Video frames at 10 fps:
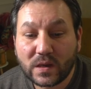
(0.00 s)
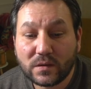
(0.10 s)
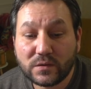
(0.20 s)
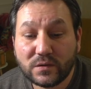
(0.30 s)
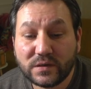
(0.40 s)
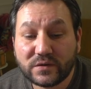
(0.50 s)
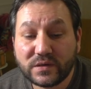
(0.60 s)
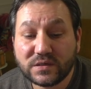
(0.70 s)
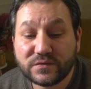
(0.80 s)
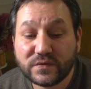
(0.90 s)
You'll
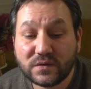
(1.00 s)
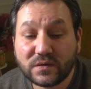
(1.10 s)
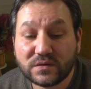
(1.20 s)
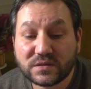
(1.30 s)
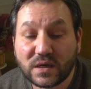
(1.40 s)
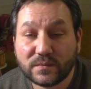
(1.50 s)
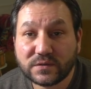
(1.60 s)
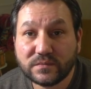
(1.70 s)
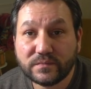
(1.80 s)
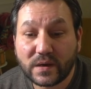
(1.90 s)
increase fuel
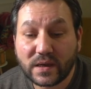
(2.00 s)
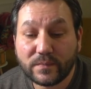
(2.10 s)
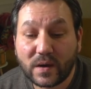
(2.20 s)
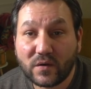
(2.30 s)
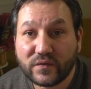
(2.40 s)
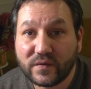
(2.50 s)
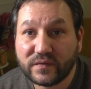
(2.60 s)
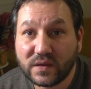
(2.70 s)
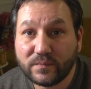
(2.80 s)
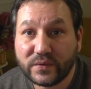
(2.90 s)
consumption by about
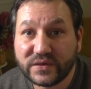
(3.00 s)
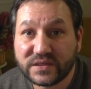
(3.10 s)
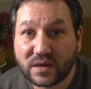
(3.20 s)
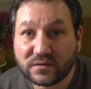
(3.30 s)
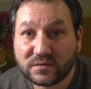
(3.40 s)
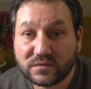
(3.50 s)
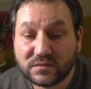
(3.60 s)
15%.